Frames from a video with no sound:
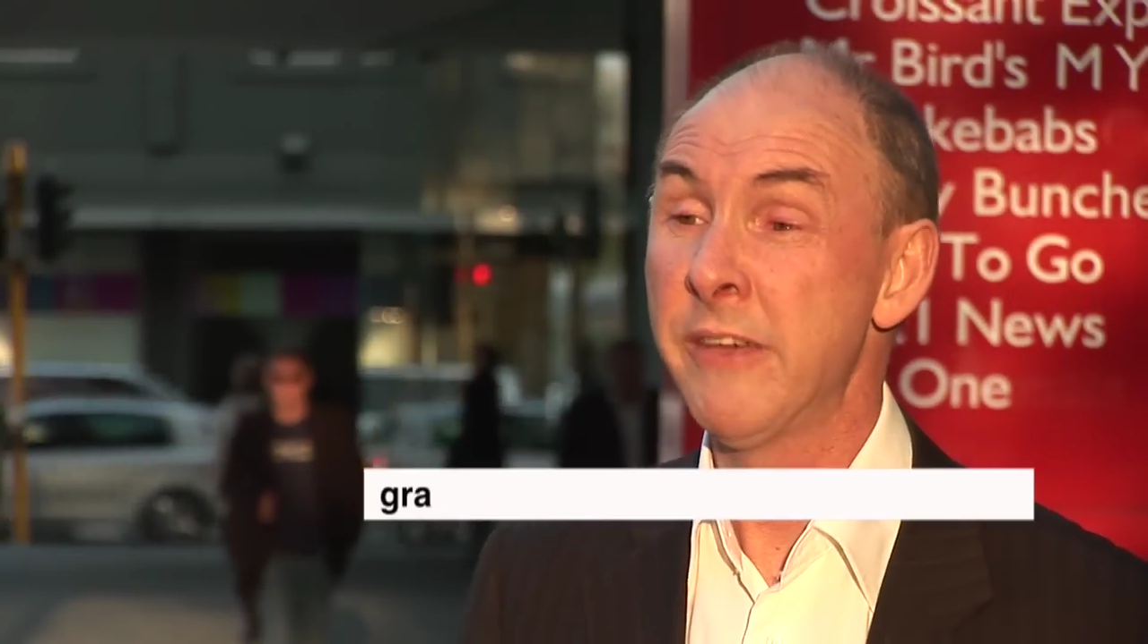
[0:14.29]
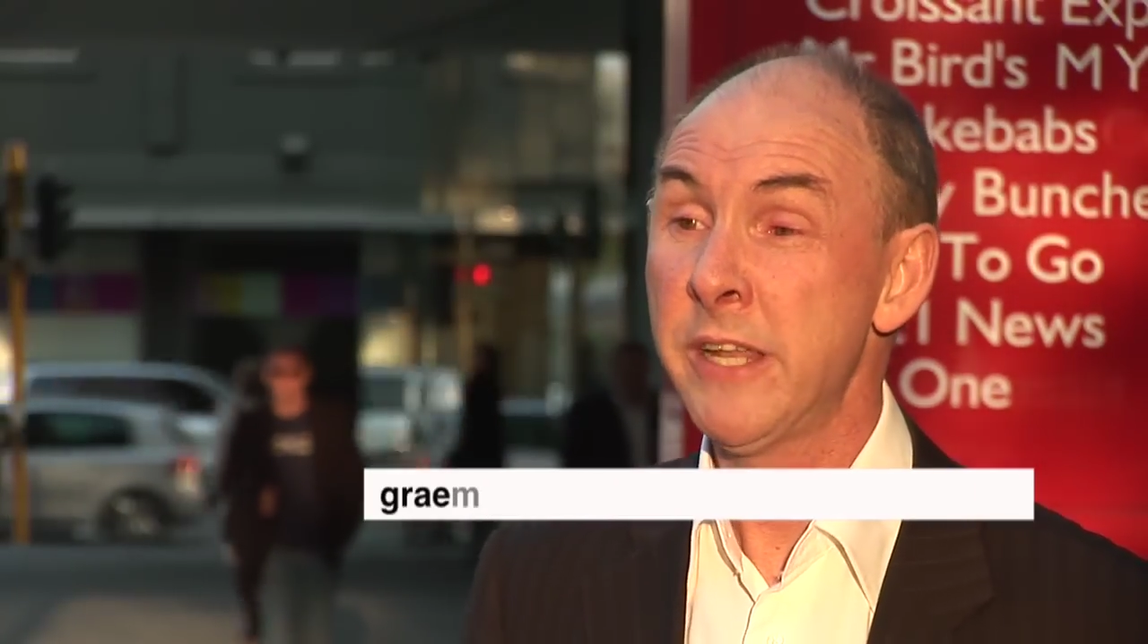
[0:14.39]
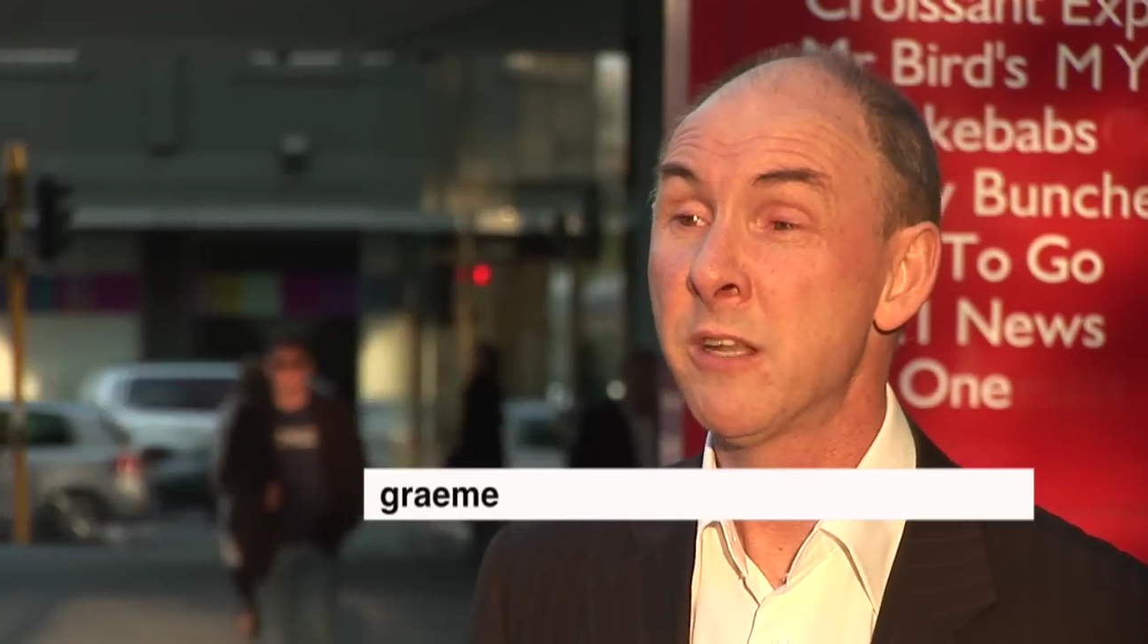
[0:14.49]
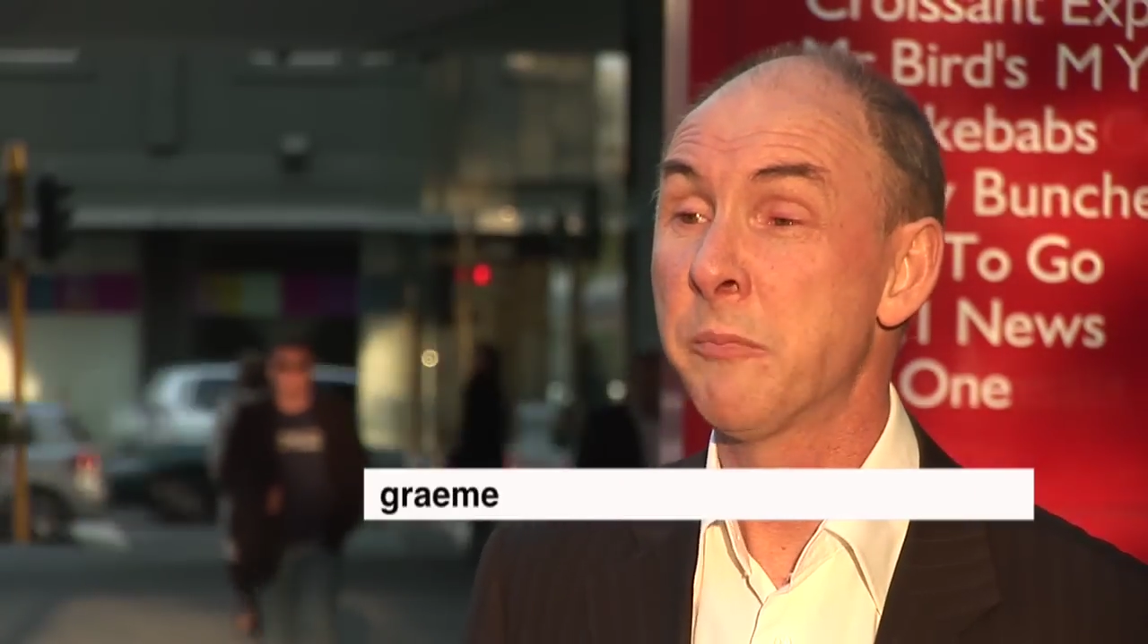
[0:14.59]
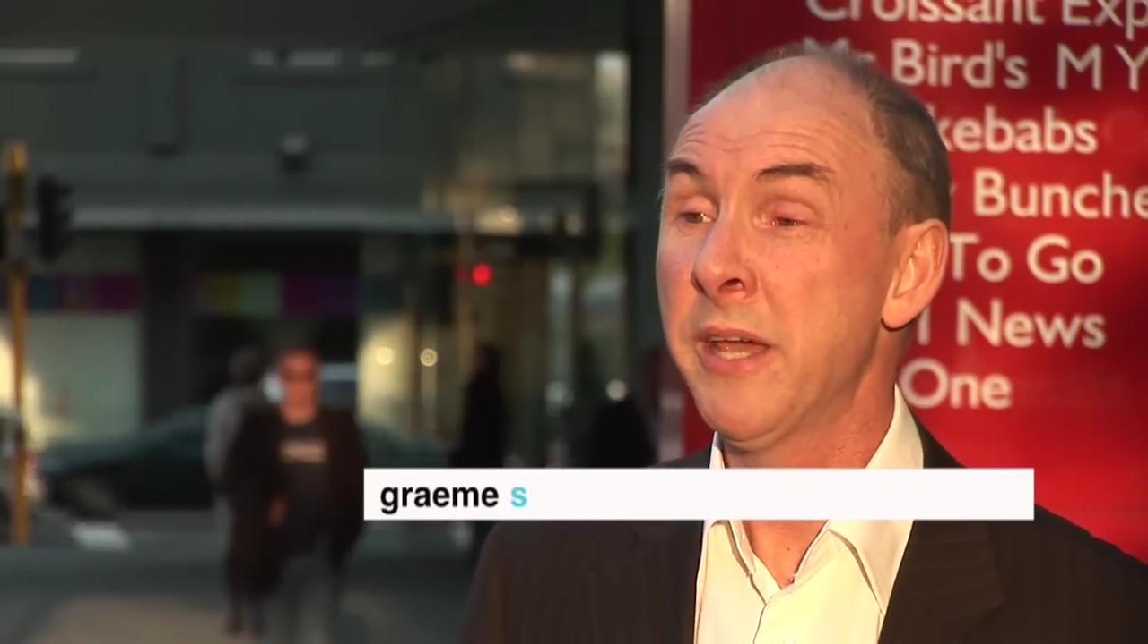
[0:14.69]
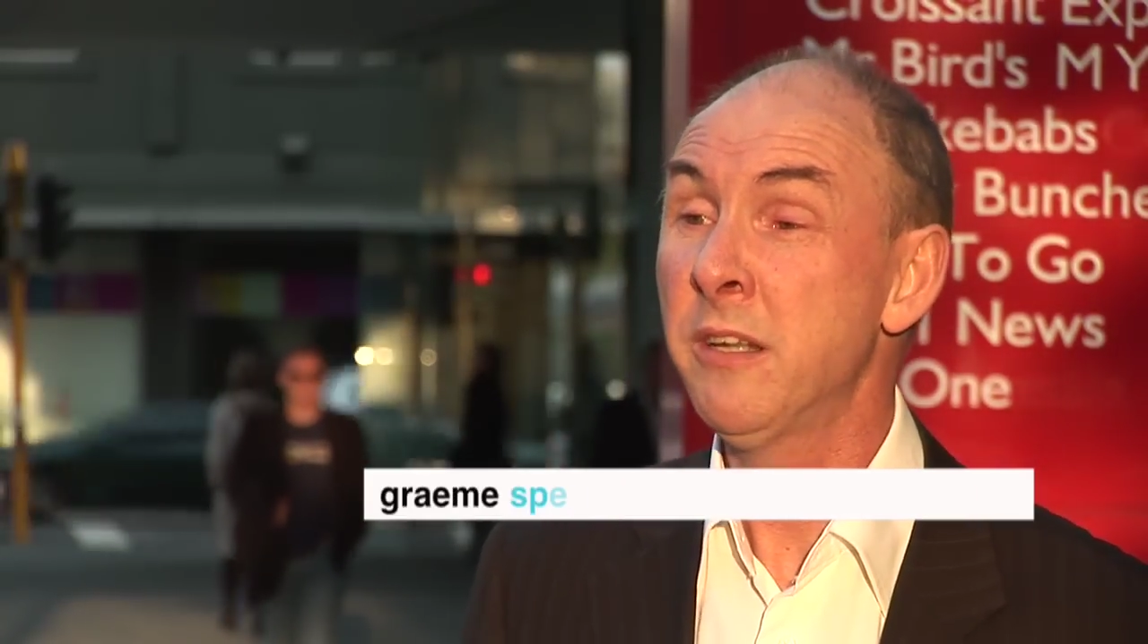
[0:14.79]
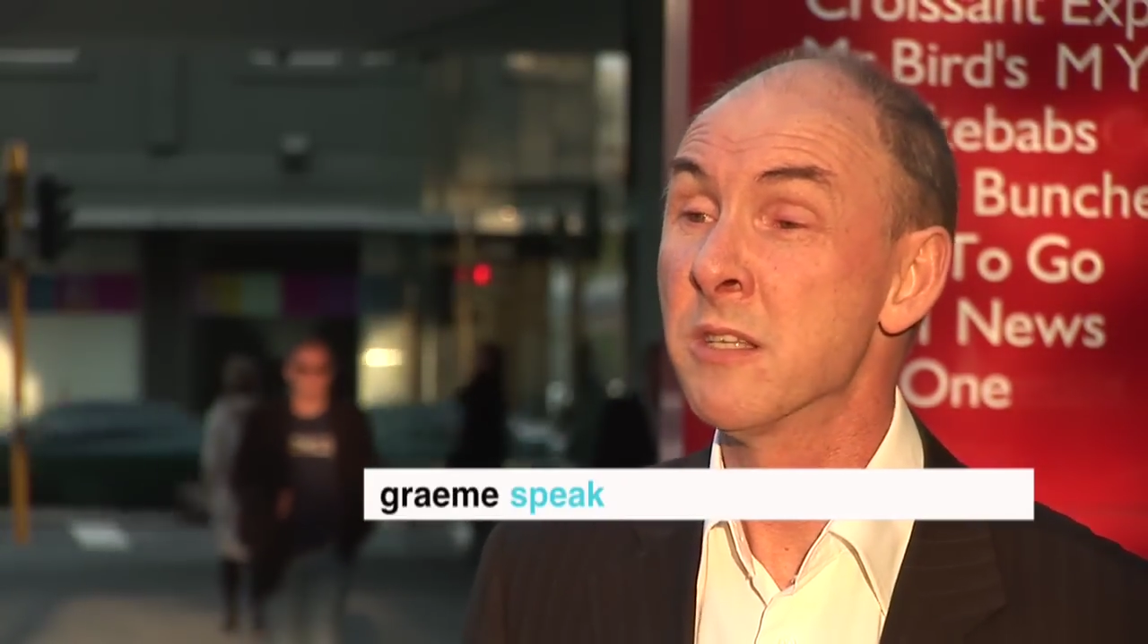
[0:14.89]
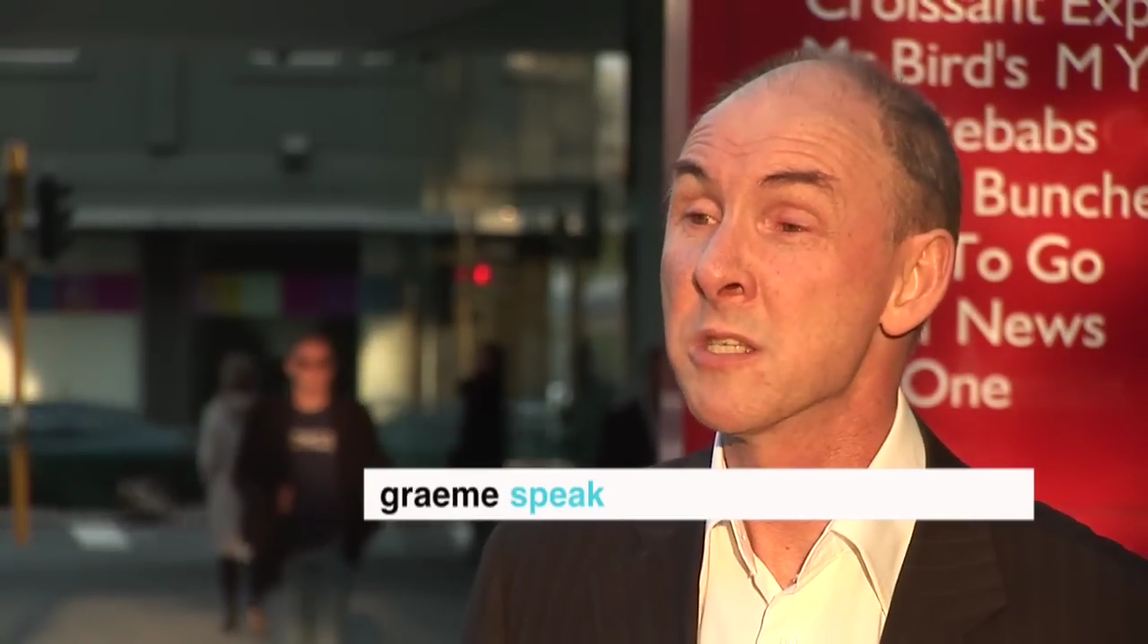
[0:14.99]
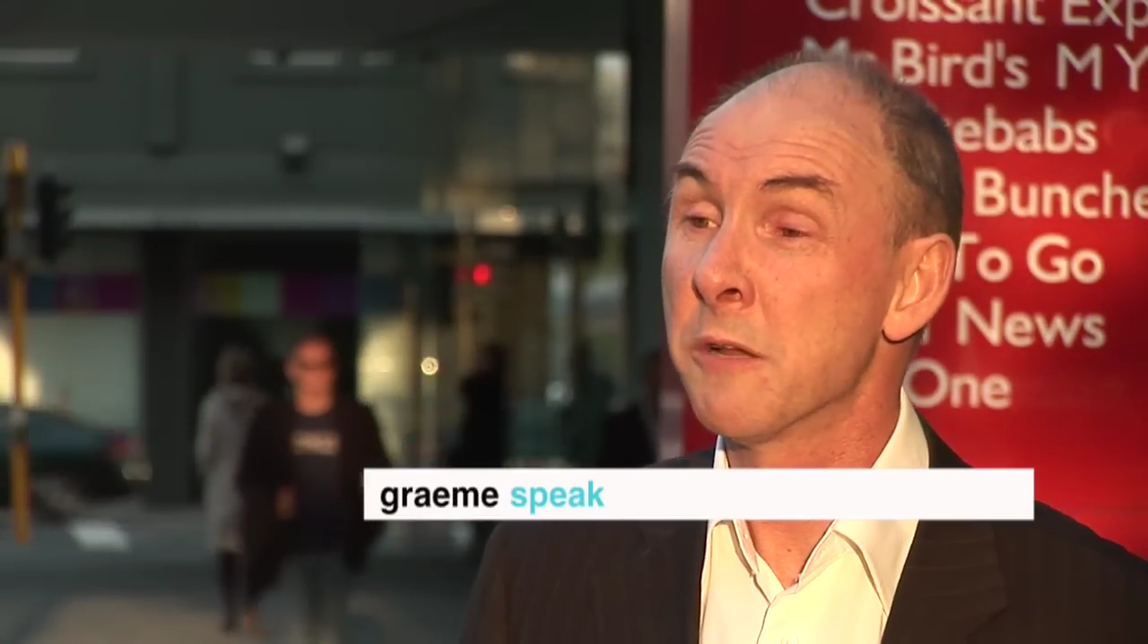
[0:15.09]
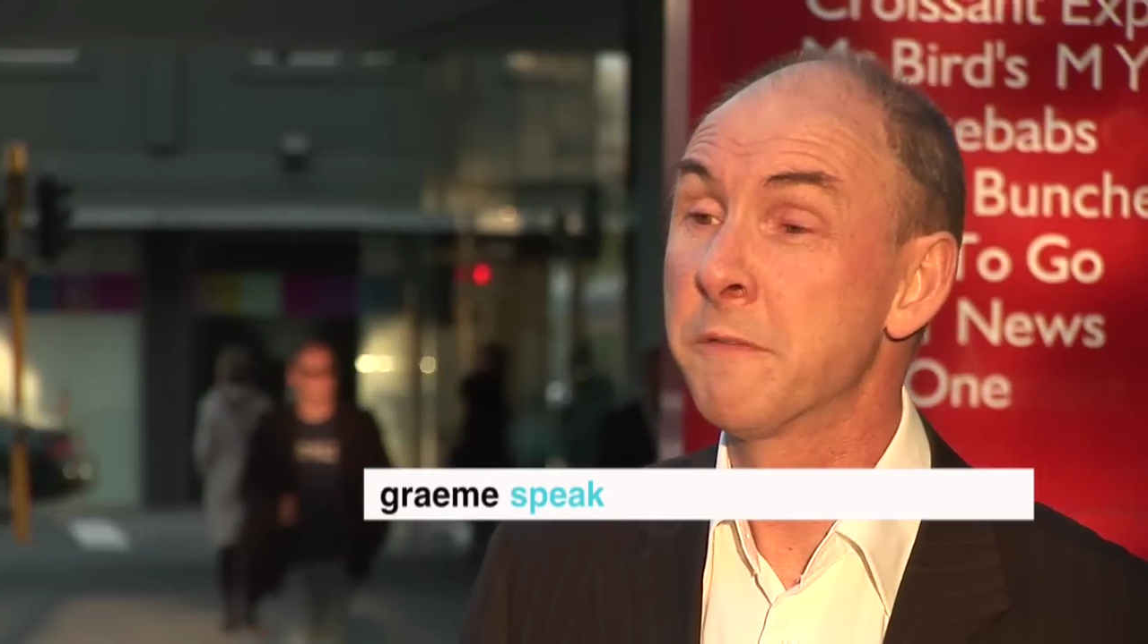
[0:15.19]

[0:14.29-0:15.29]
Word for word: have any dependence